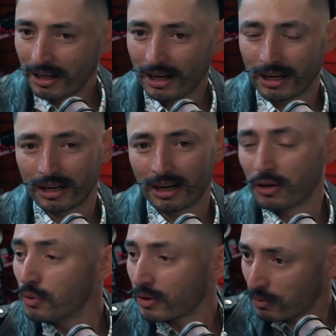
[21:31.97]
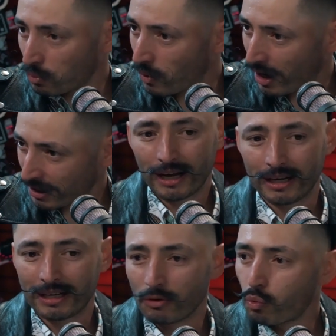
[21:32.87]
And the who or the what.
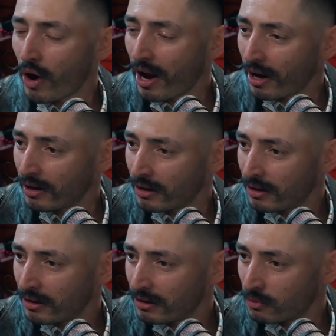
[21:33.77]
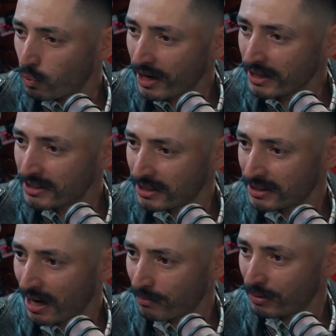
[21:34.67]
And then when. When is
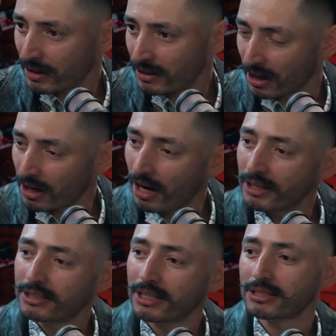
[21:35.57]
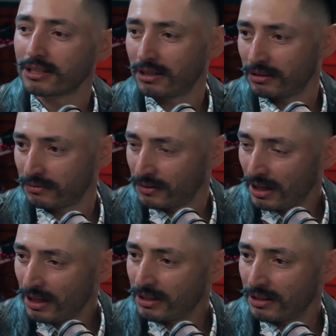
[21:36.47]
this happening? The context of
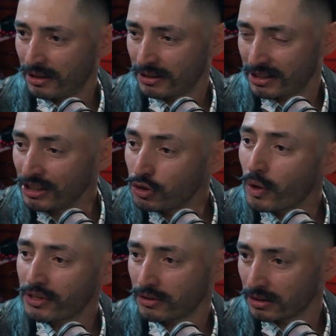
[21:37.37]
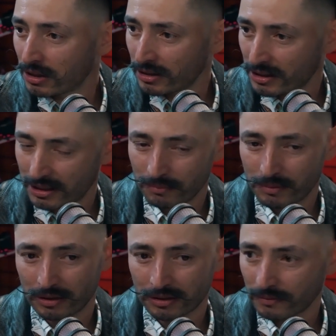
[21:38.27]
the situational context in
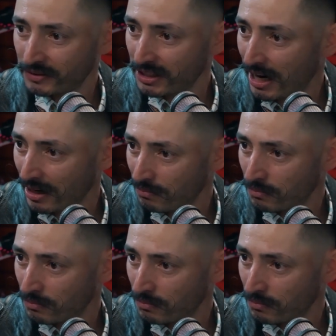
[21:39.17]
terms of time.